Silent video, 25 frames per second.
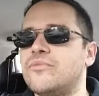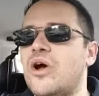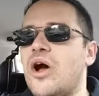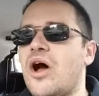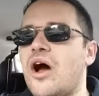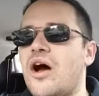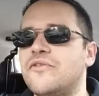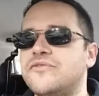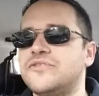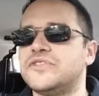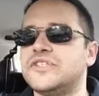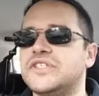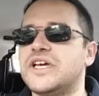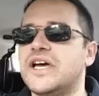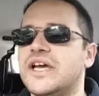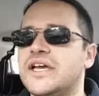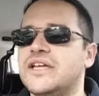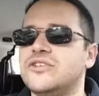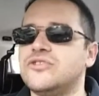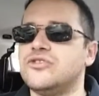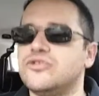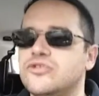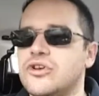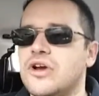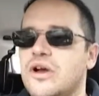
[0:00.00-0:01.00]

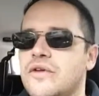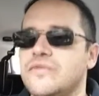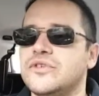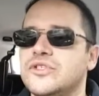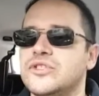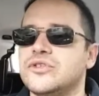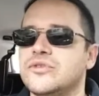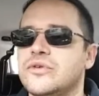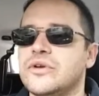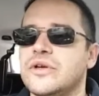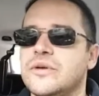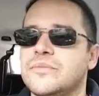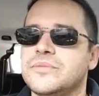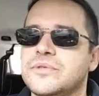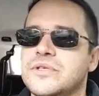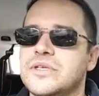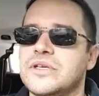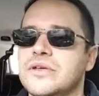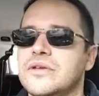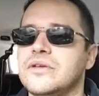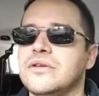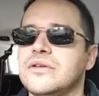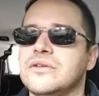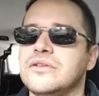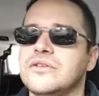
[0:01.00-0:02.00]
off-site
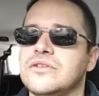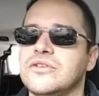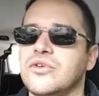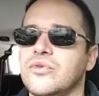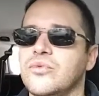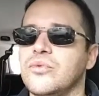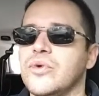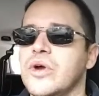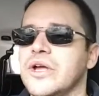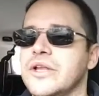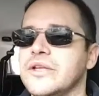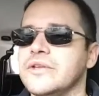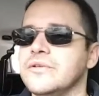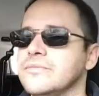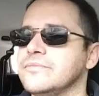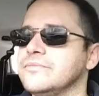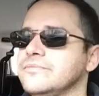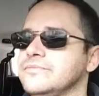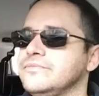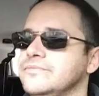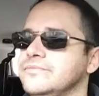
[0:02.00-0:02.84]
JavaScript to run.